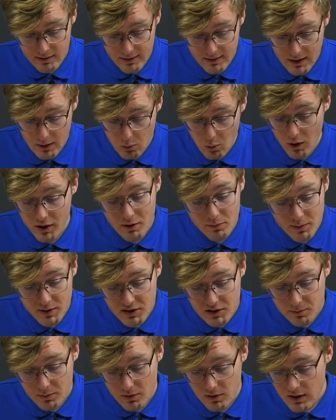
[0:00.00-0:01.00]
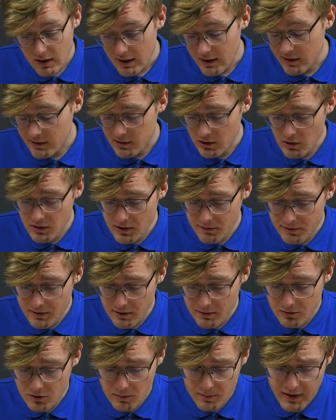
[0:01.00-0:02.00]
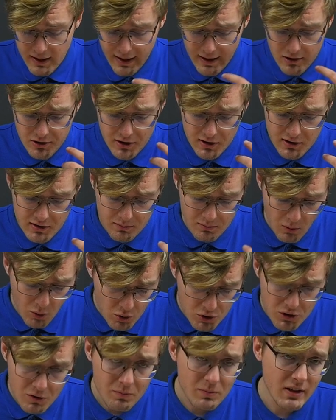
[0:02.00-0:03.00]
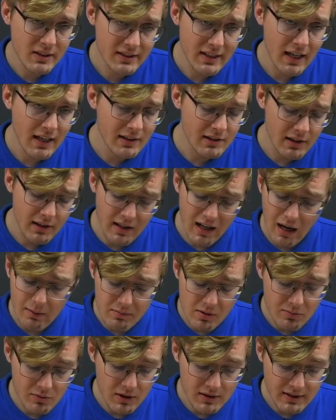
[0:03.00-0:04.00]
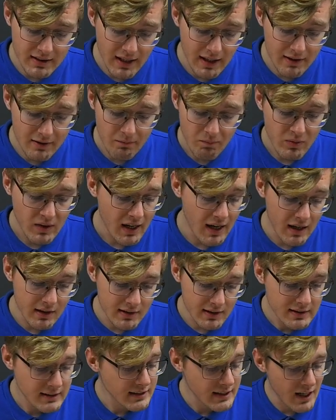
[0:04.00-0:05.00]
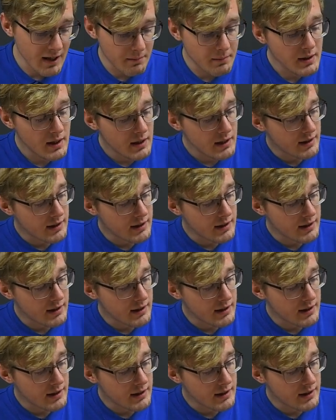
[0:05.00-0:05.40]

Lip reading: the working principle is not different from the Ajax MotionProtect, Combi Protect, and the same.